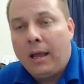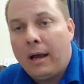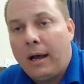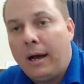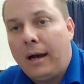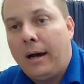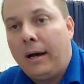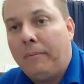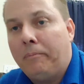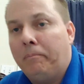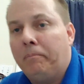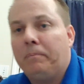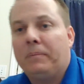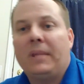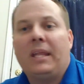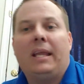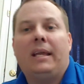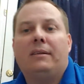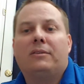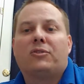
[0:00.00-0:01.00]

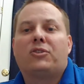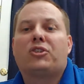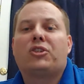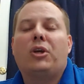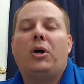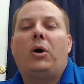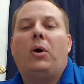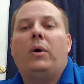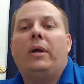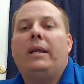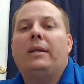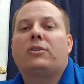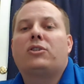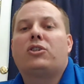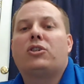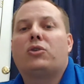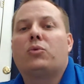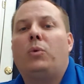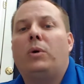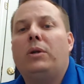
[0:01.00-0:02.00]
And so
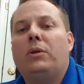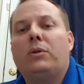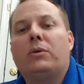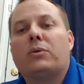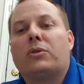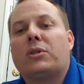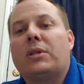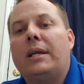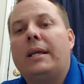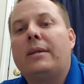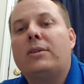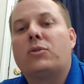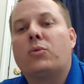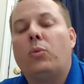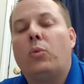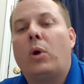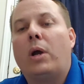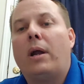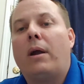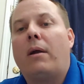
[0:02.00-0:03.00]
it's just one of those things
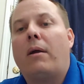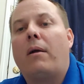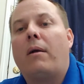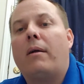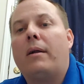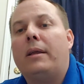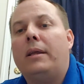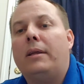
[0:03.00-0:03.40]
where,